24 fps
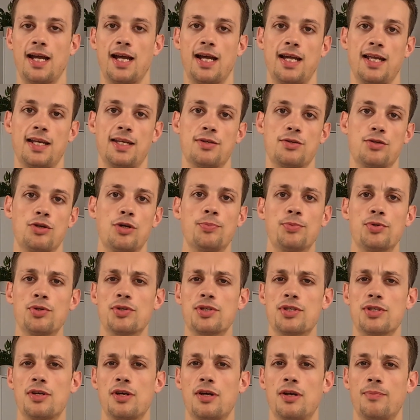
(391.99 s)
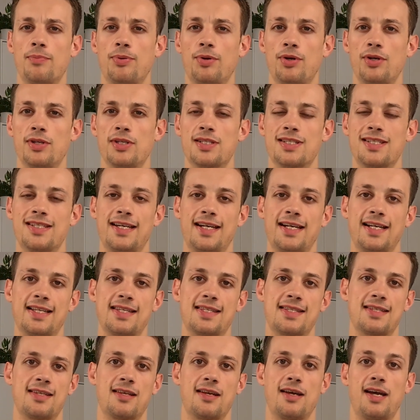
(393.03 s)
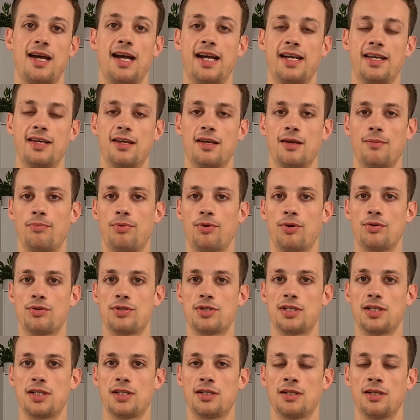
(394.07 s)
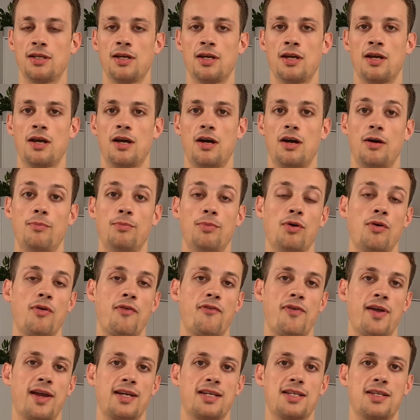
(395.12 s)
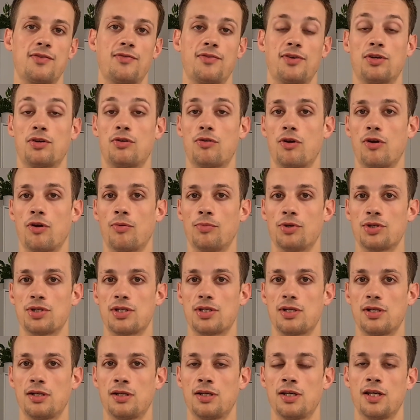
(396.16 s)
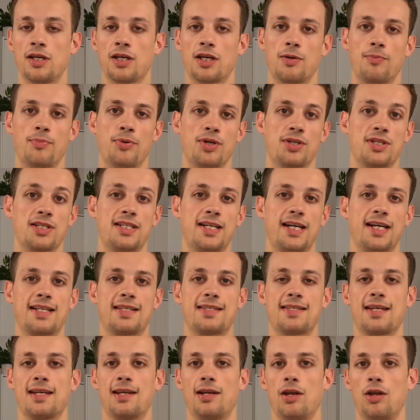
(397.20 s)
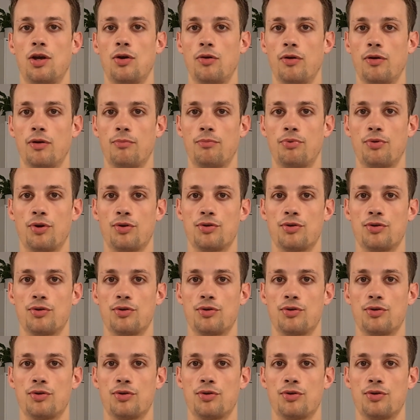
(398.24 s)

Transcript: And up to a certain point, diets that are higher in protein are more effective at growing muscle compared to diets that are lower in